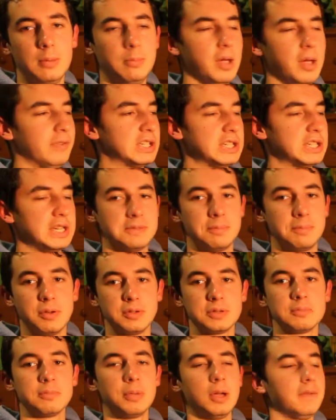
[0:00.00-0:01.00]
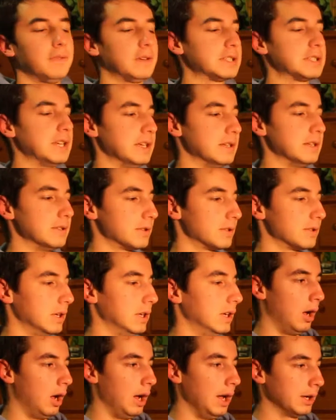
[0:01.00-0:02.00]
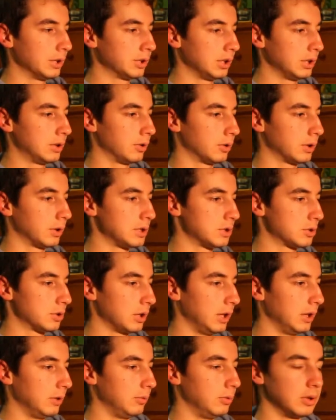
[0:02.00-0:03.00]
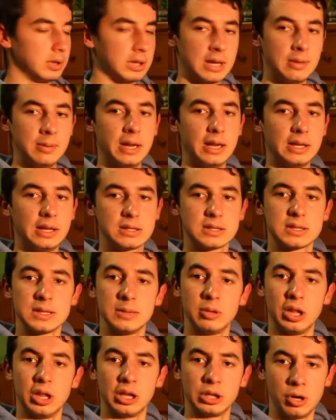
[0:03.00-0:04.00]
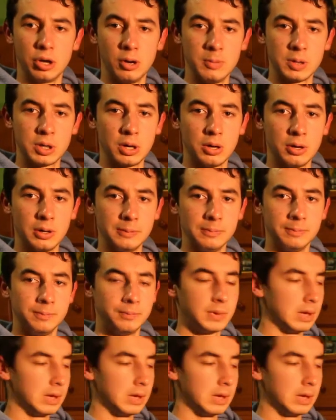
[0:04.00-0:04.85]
Perfect teaser poster. Perfect tease. I actually thought this trailer would have come out in something like Comic-Con